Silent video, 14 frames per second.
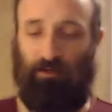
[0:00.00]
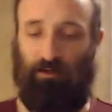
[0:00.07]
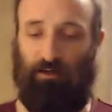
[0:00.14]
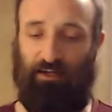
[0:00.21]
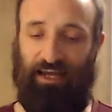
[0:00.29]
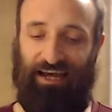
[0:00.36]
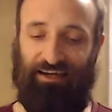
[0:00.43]

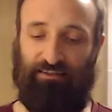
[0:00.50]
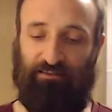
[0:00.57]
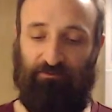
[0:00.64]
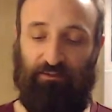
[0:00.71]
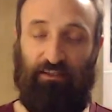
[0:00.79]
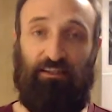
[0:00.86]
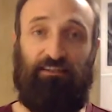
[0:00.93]
an
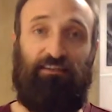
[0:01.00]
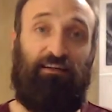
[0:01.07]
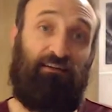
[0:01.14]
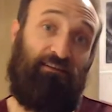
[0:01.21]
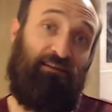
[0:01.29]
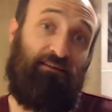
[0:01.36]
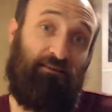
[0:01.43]
activating
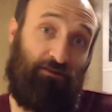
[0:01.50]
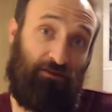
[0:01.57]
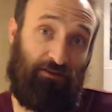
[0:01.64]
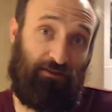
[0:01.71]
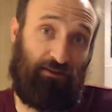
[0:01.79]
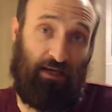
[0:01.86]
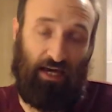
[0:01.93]
technique known
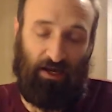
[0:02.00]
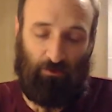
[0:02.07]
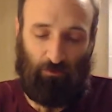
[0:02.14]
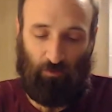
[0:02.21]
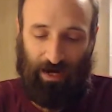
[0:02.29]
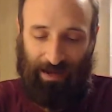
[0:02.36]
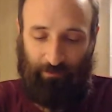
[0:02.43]
as
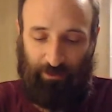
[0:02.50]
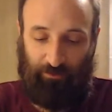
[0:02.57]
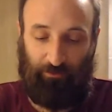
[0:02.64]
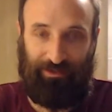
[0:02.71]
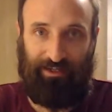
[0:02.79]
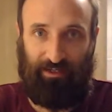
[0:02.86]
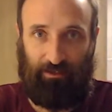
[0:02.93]
rapid
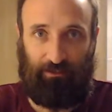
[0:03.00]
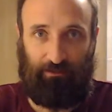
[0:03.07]
reading.